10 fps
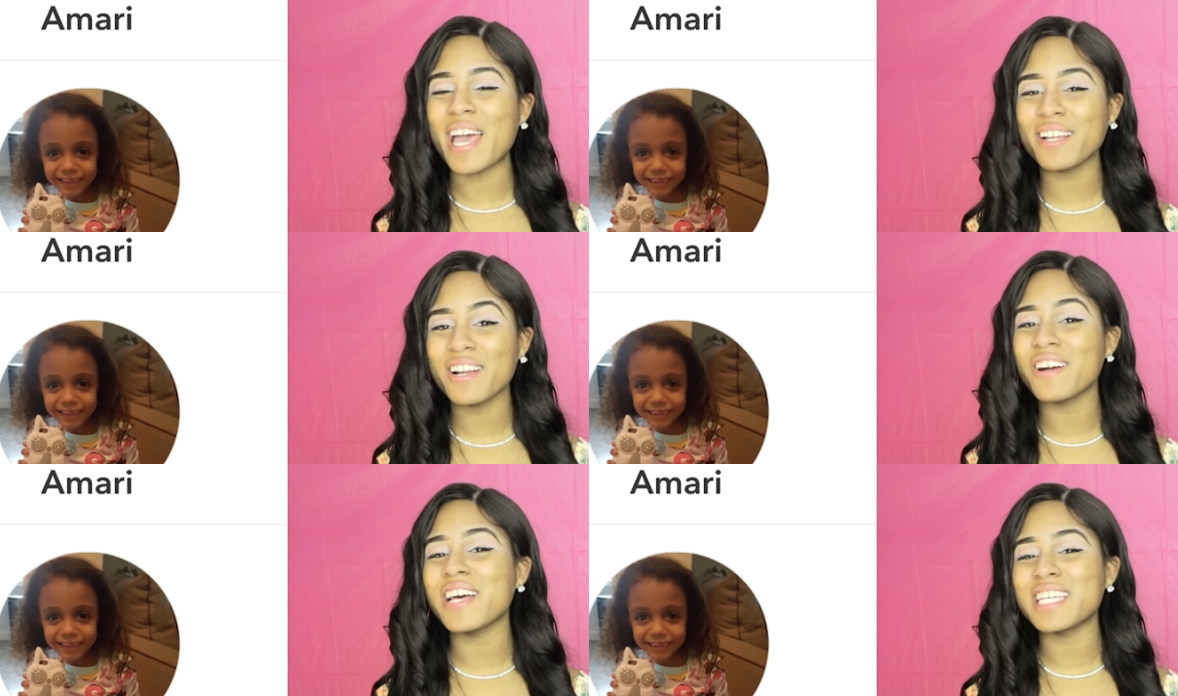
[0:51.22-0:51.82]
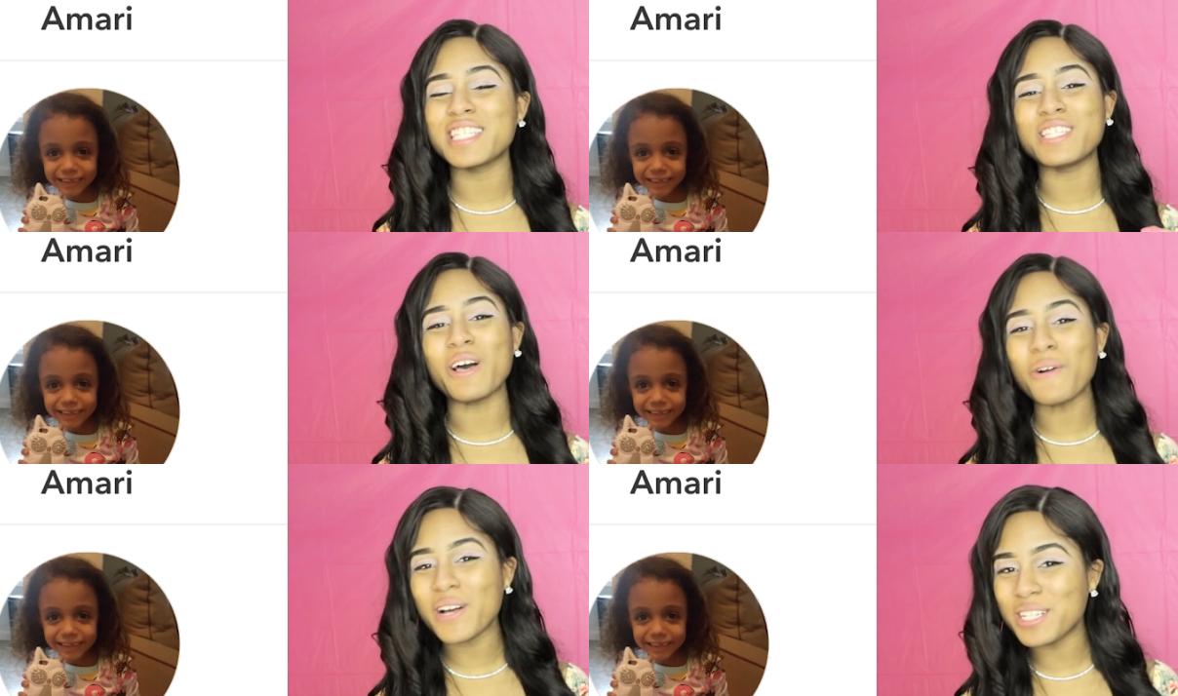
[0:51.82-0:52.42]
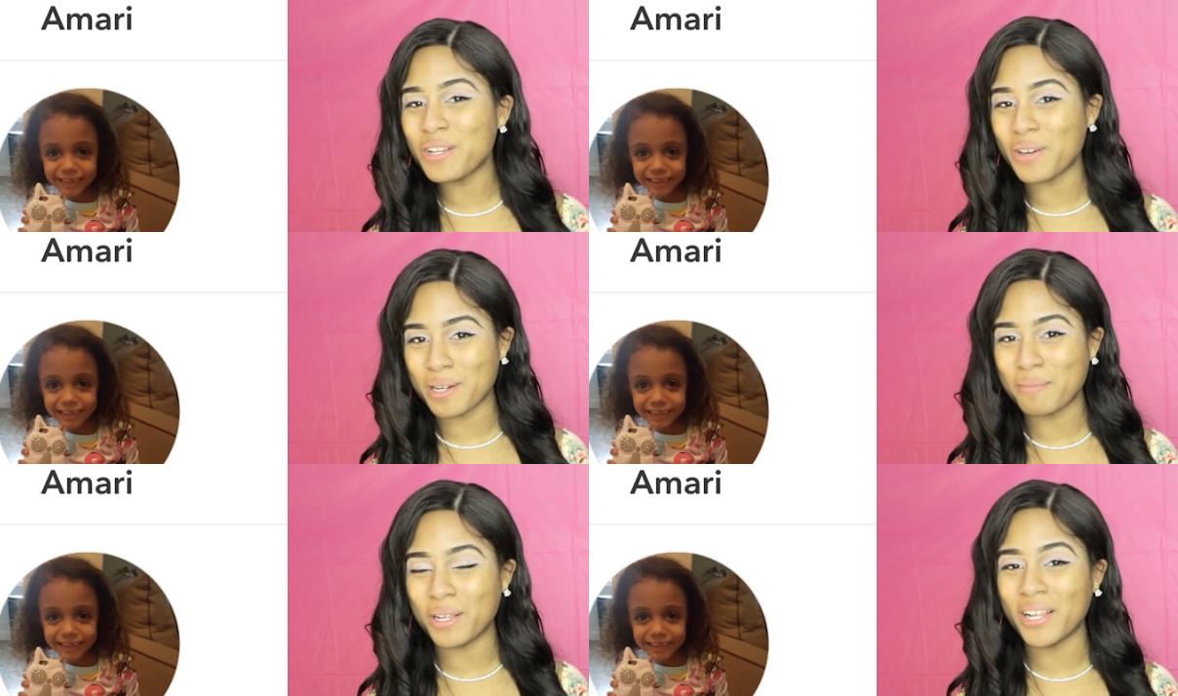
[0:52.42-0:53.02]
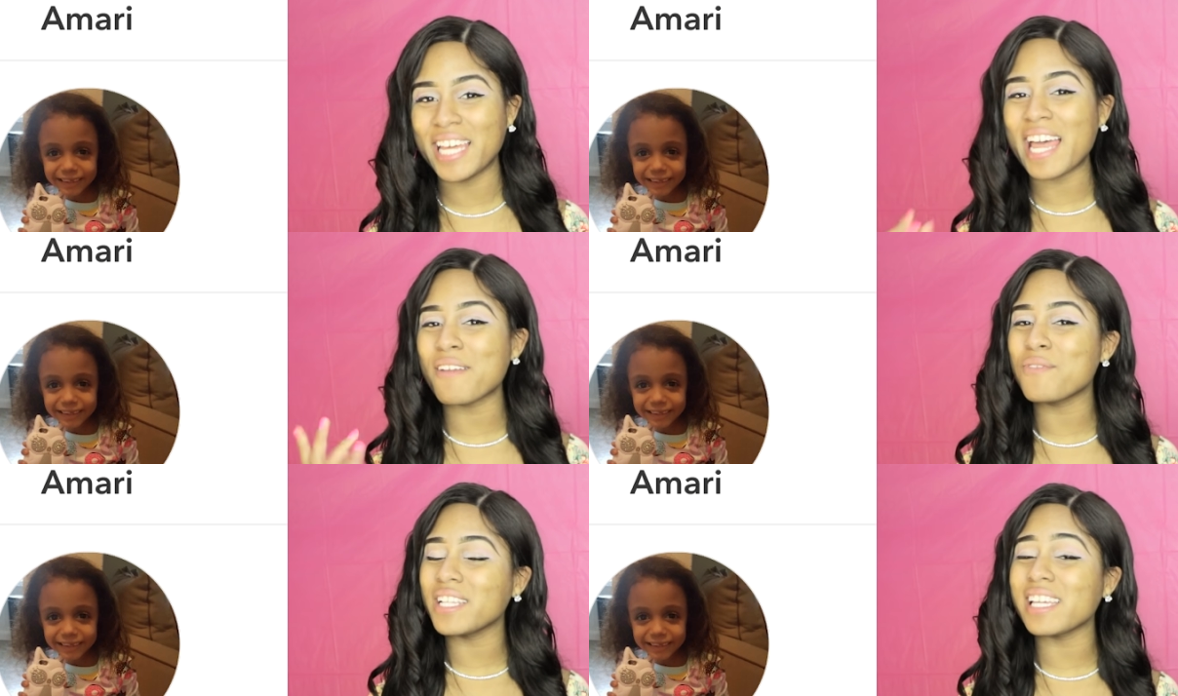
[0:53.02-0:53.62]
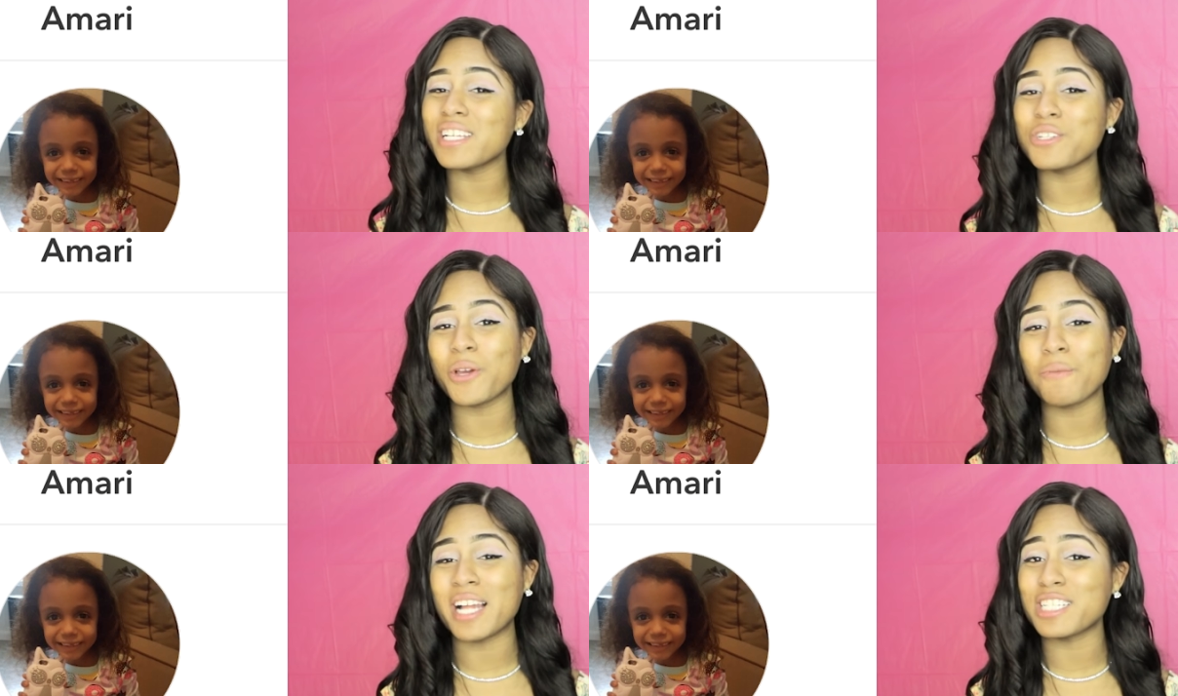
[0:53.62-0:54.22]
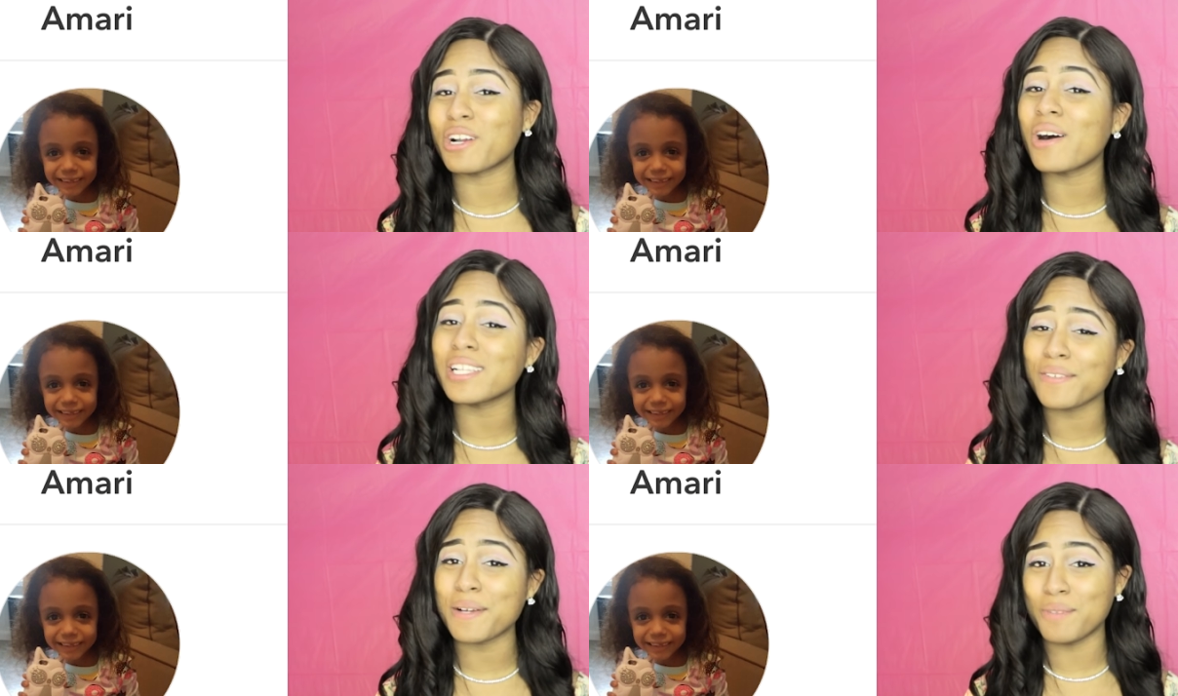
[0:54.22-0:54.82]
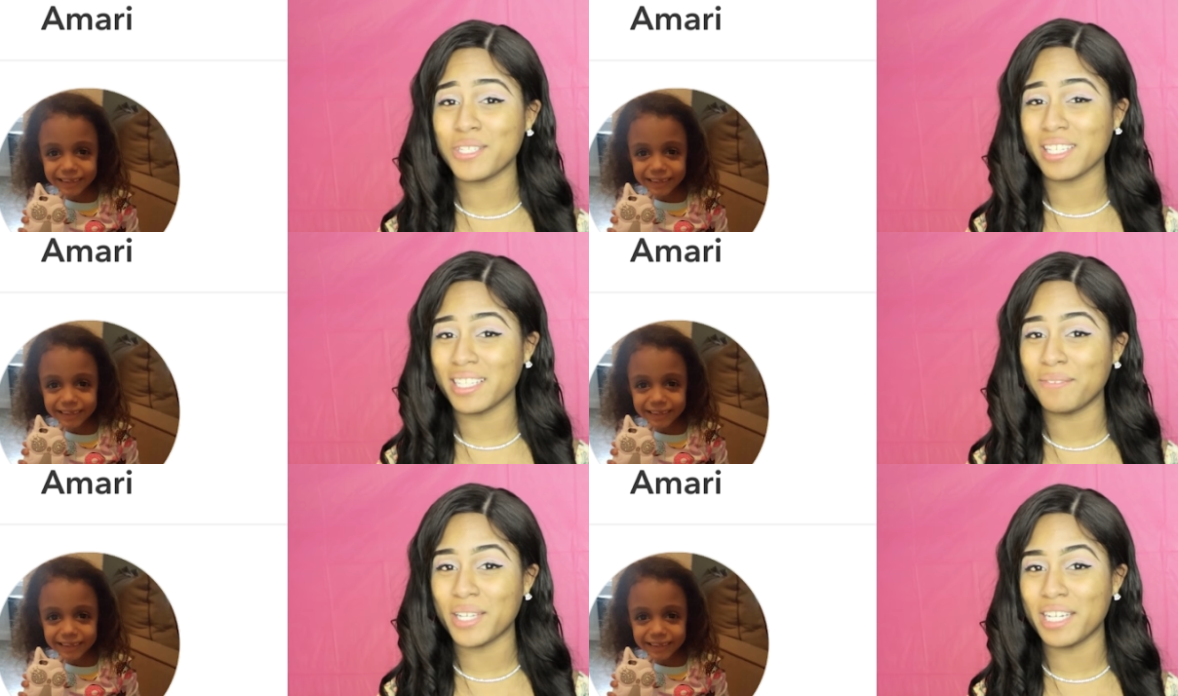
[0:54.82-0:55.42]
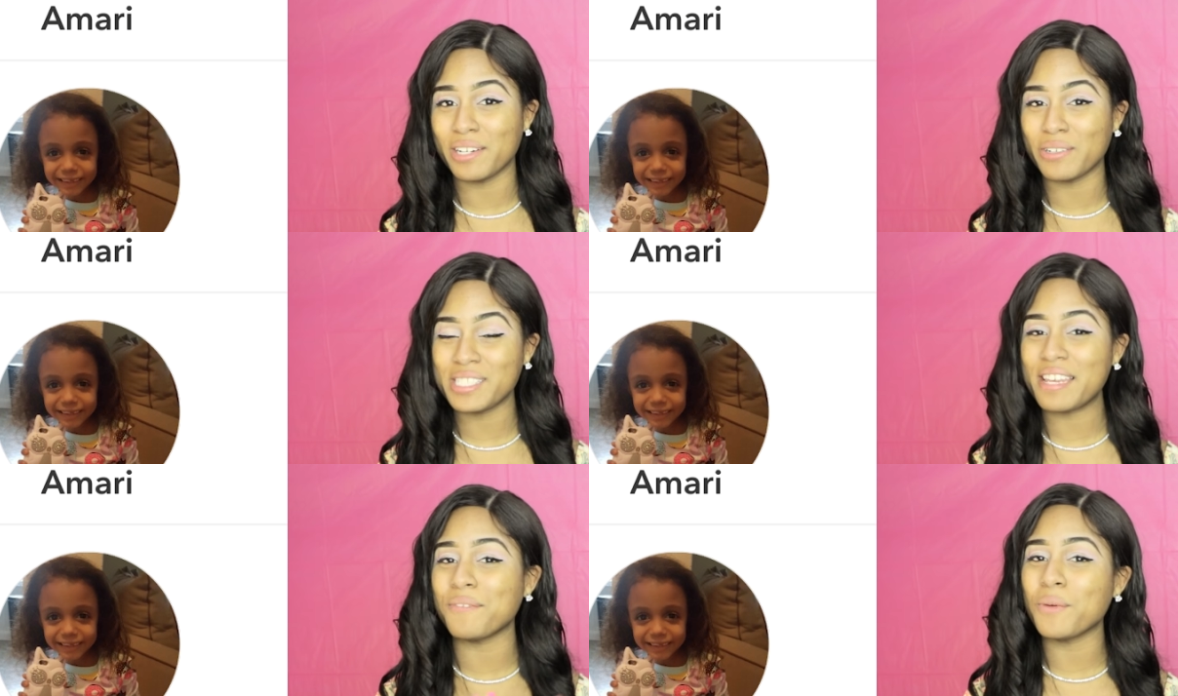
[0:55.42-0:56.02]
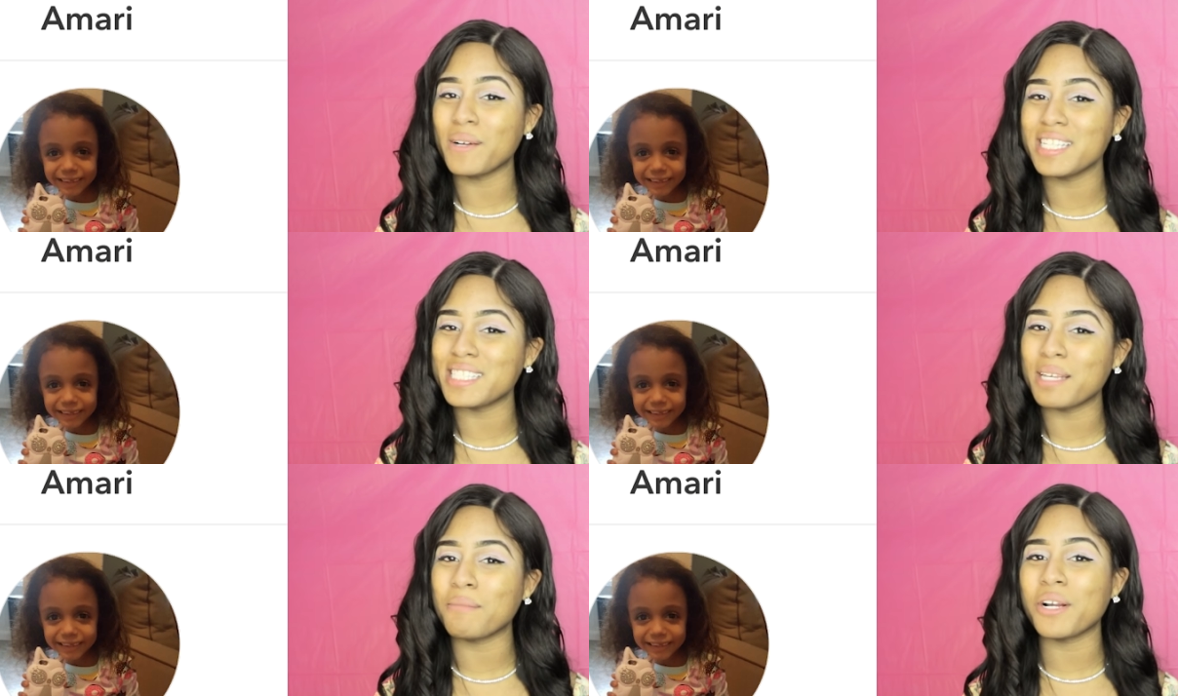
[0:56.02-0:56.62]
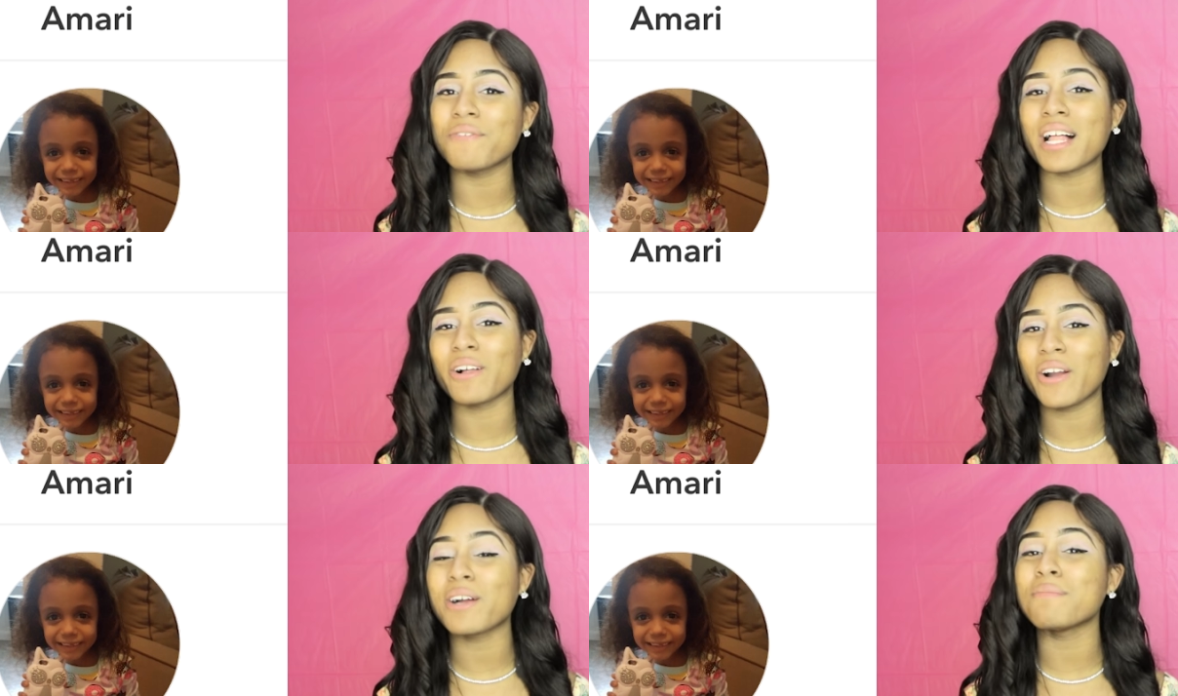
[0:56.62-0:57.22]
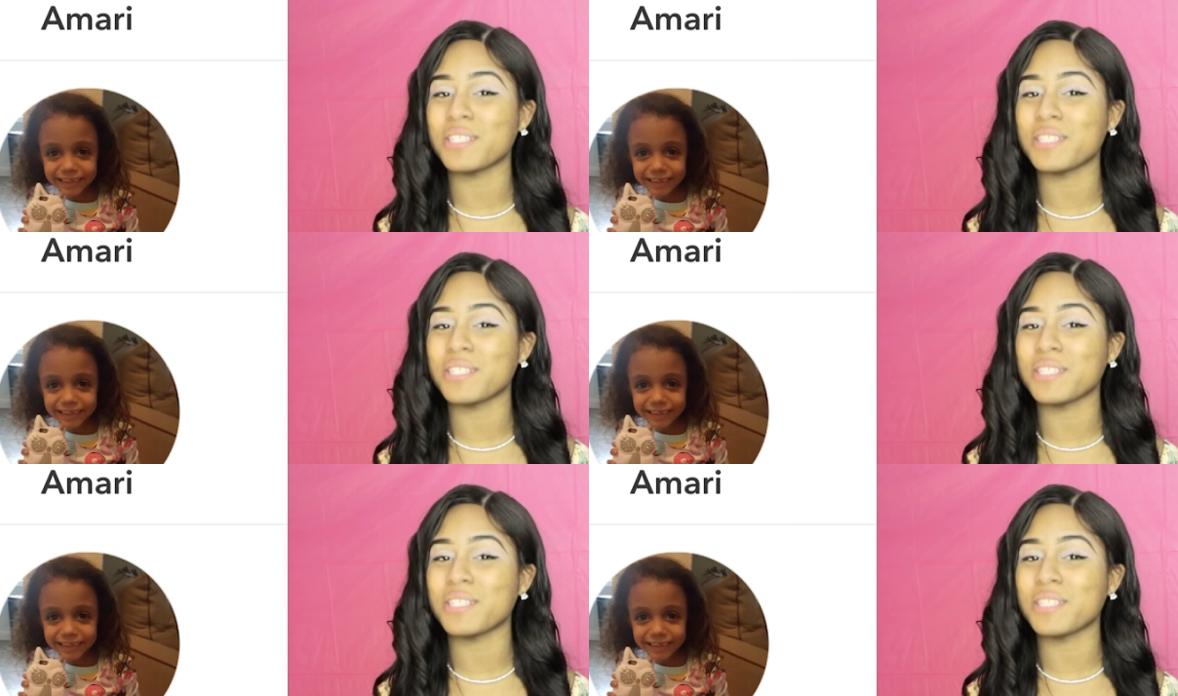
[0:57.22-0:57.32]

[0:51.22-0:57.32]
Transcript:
Speaker 1: That girl is so adorable, and I really enjoy watching all of her Musical.ly videos. If you want to see more, follow her on